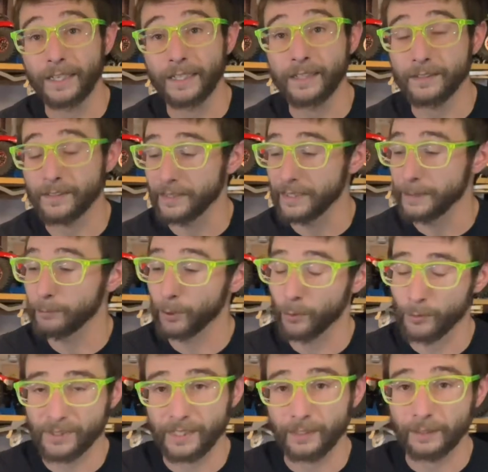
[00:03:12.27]
is the
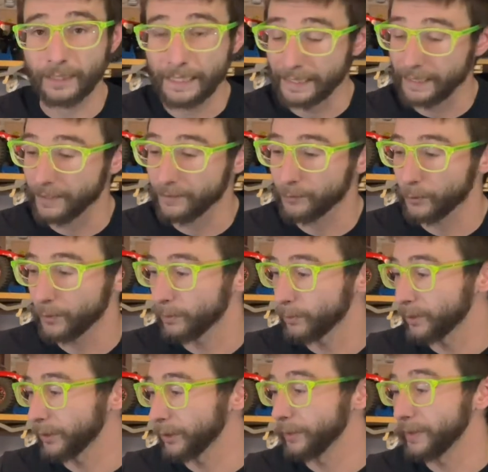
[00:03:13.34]
Pro Scale Light Kit for the
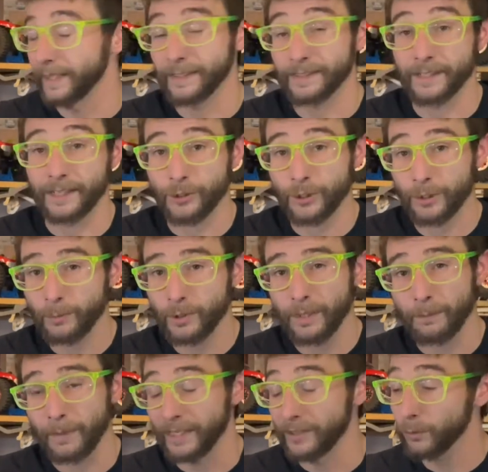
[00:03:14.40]
Bronco. It has not shipped
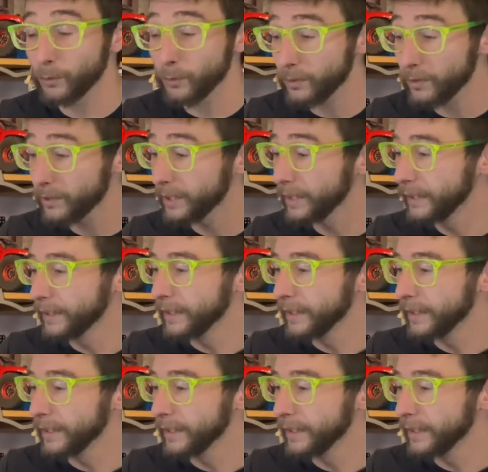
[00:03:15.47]
yet. Mine is ordered.